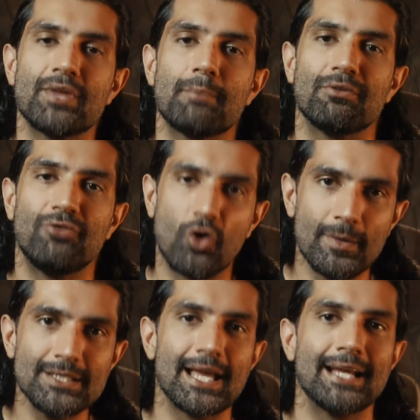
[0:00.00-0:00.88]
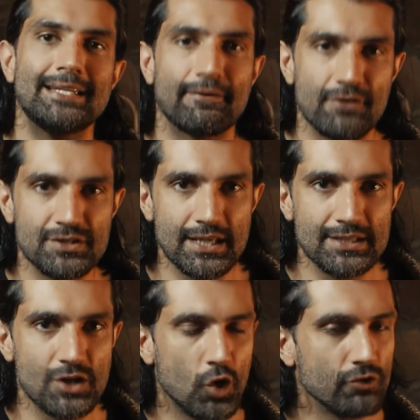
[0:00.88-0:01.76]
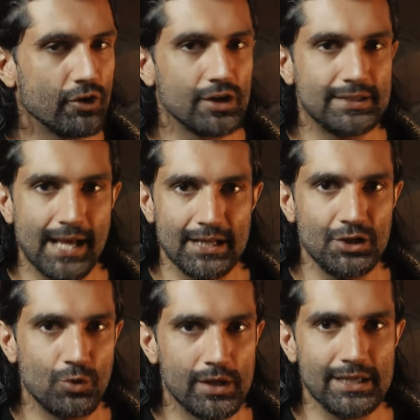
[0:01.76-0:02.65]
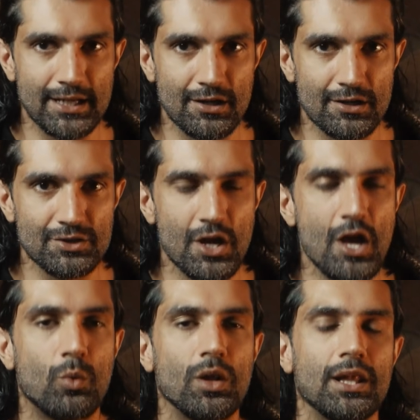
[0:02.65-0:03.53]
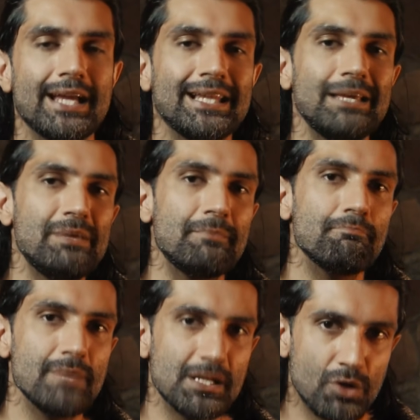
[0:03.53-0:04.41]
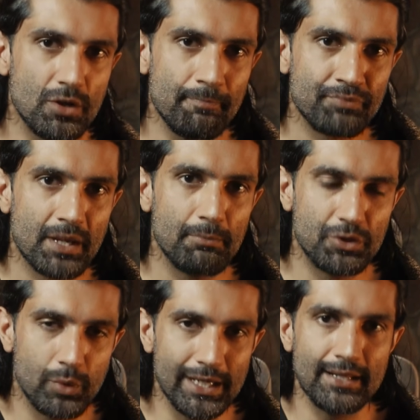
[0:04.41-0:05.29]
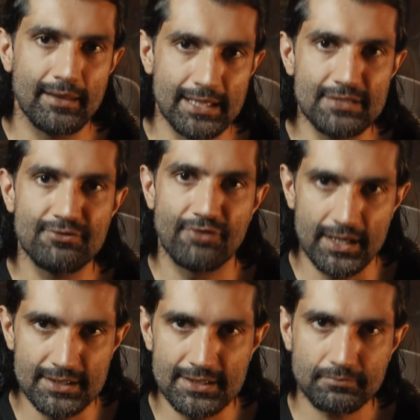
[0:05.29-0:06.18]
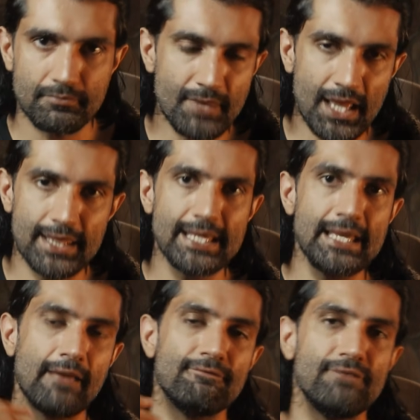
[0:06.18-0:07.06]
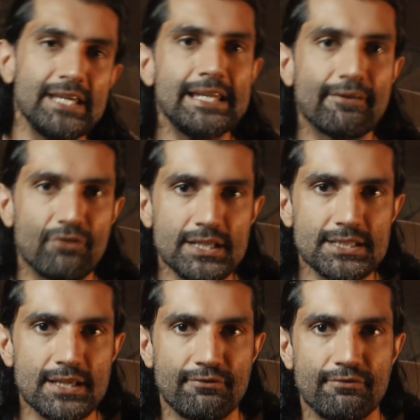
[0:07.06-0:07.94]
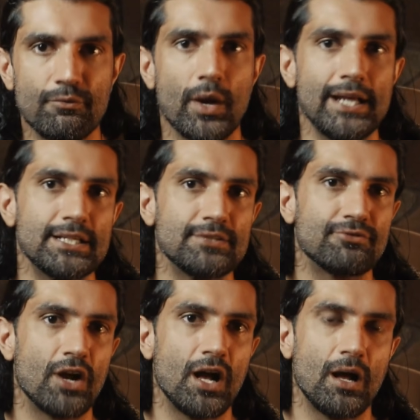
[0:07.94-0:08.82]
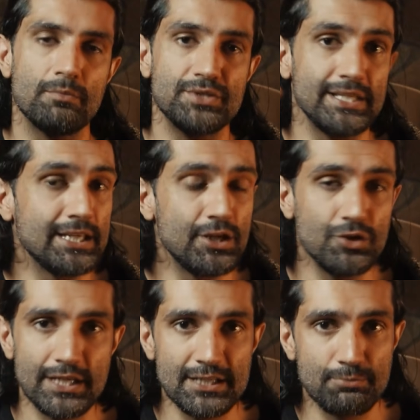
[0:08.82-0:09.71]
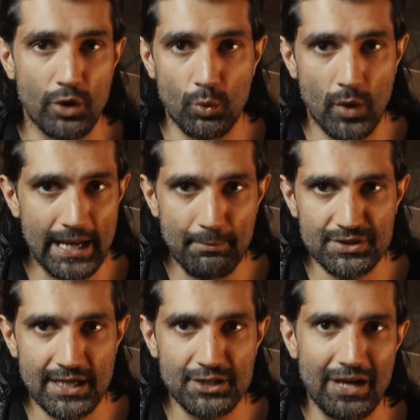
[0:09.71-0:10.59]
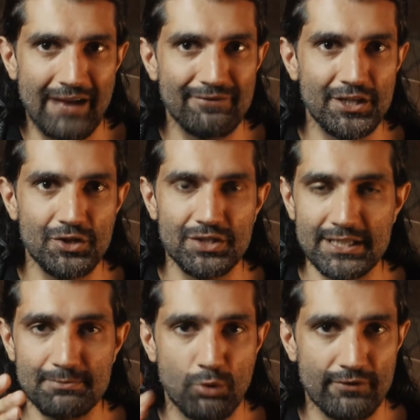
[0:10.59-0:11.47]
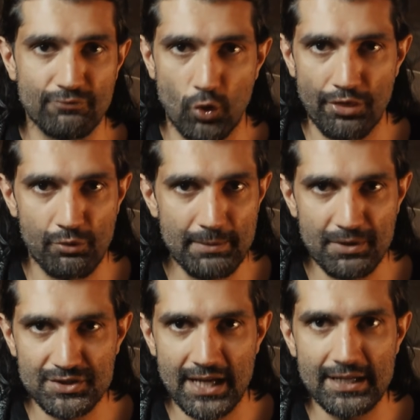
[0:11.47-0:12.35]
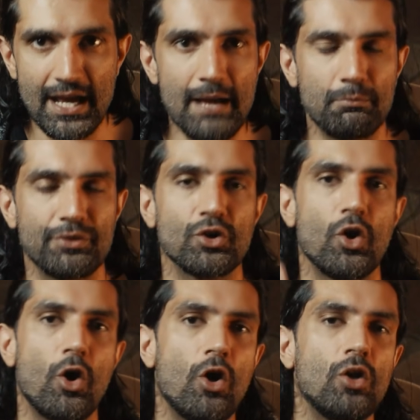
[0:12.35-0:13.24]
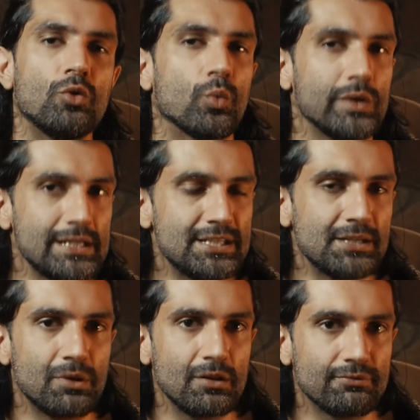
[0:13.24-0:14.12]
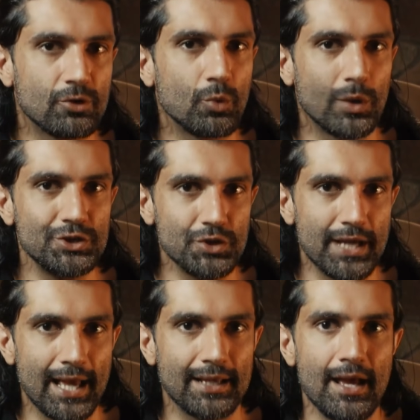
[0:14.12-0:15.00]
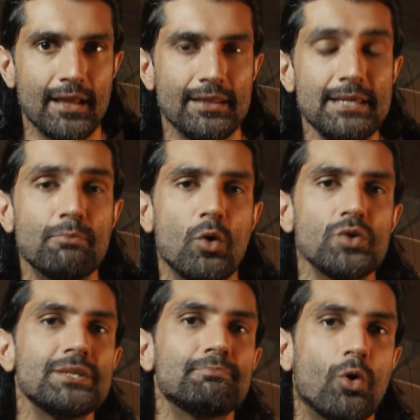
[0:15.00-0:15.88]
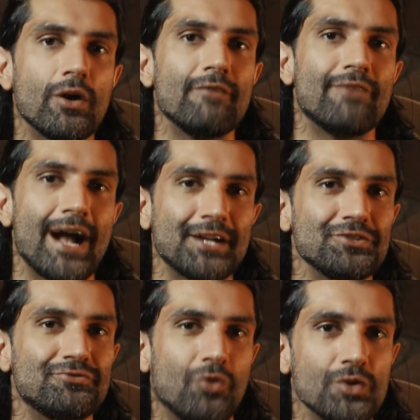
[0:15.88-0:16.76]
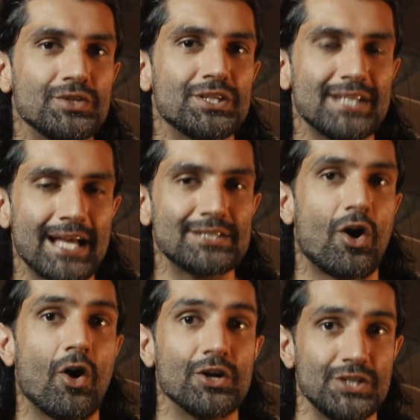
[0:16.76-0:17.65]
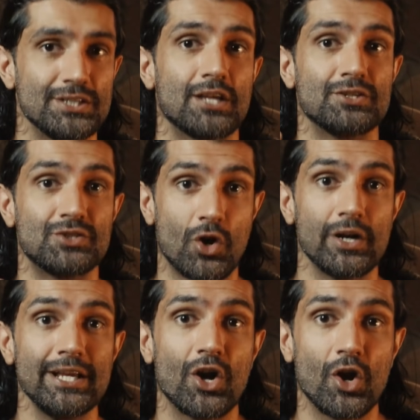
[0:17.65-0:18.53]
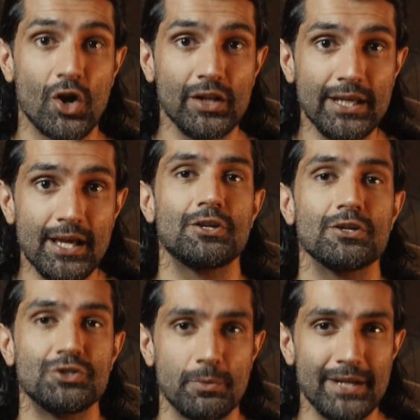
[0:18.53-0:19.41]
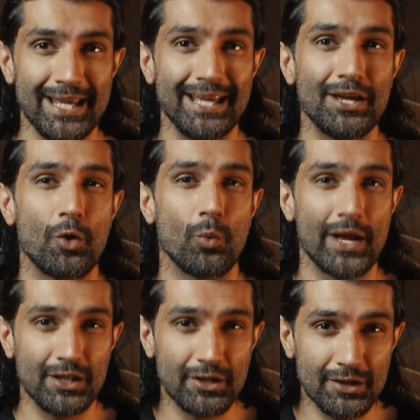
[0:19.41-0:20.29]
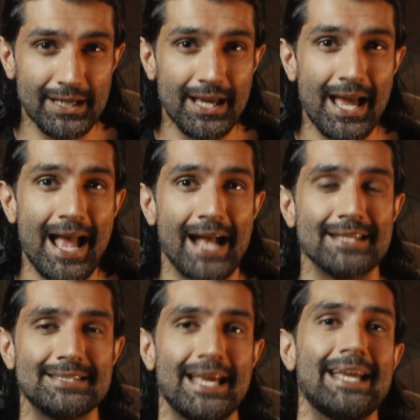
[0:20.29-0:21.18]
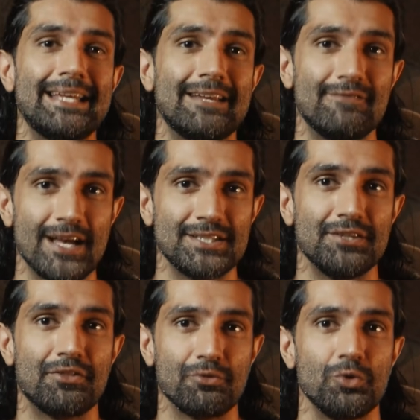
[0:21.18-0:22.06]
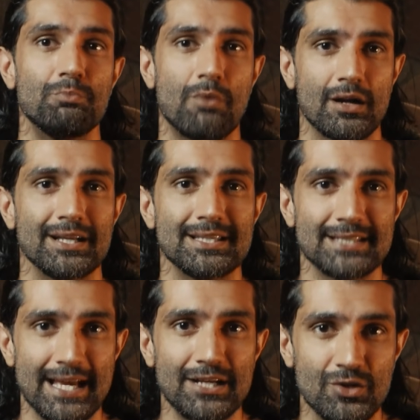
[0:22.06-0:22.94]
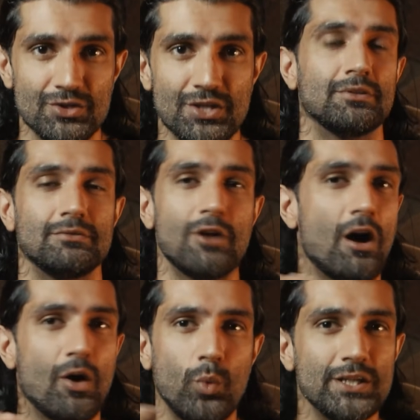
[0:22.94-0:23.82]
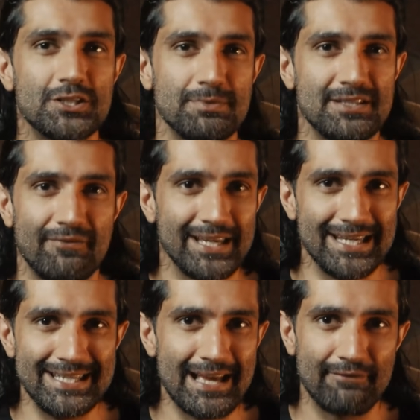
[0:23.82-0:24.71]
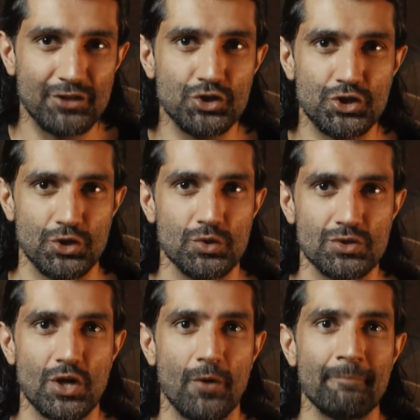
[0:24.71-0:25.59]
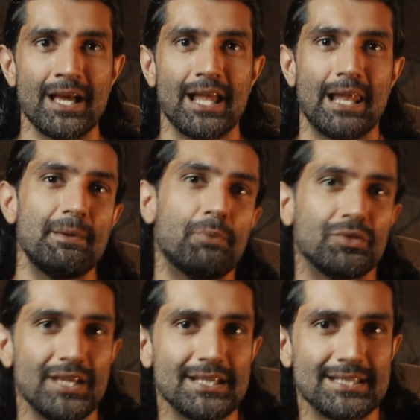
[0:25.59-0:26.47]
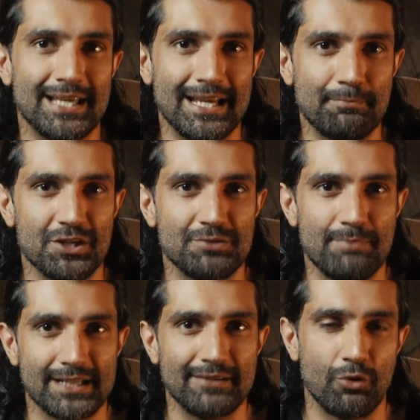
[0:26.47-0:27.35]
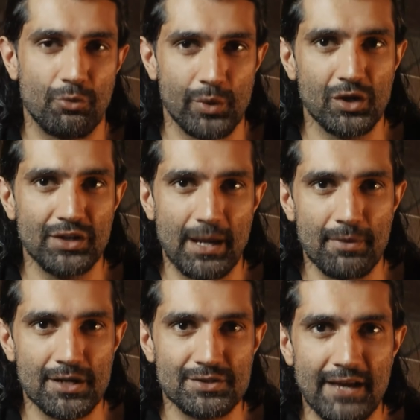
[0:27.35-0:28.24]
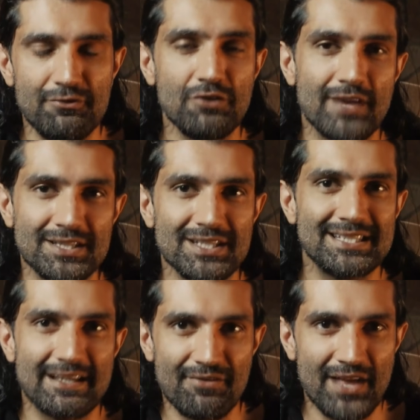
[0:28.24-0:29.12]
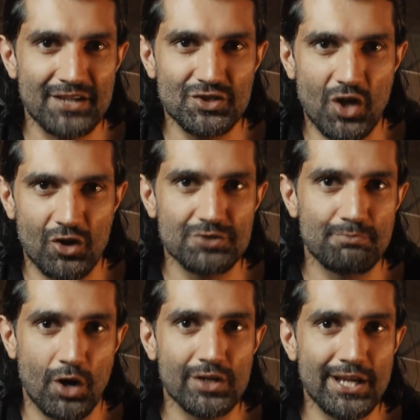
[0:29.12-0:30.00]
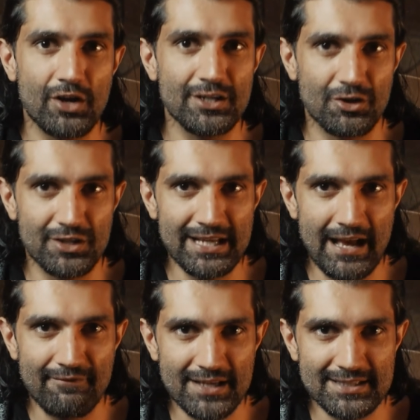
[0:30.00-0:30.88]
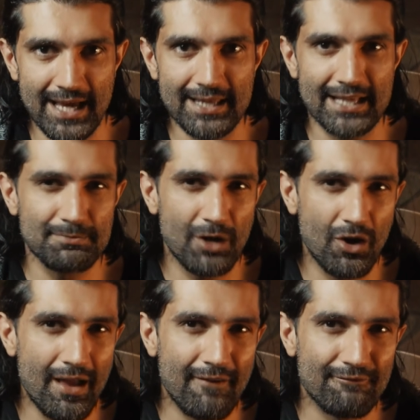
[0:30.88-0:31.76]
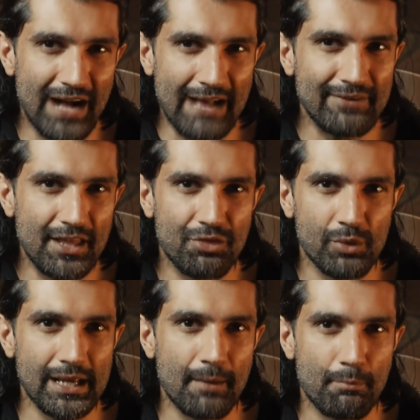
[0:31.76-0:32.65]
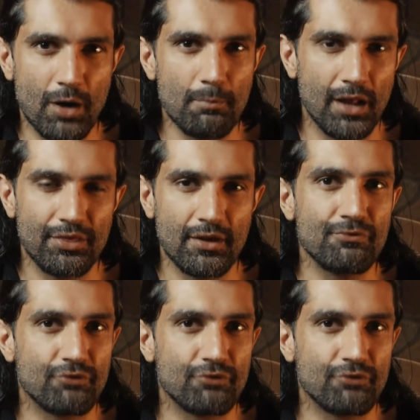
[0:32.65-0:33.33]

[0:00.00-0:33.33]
Performance differences over 10-20 years will likely be minimal between these funds. The fee difference ranges from ZEQT's 0.18% to FEQT's 0.43%, but they're all reasonable for what you get. The most important factors for success are just starting early, contributing regularly, and staying invested through market cycles, not which specific ETF you choose. So let me put this in perspective with real numbers. If you invested $7,000 per year in your TFSA, that's about $583 per month.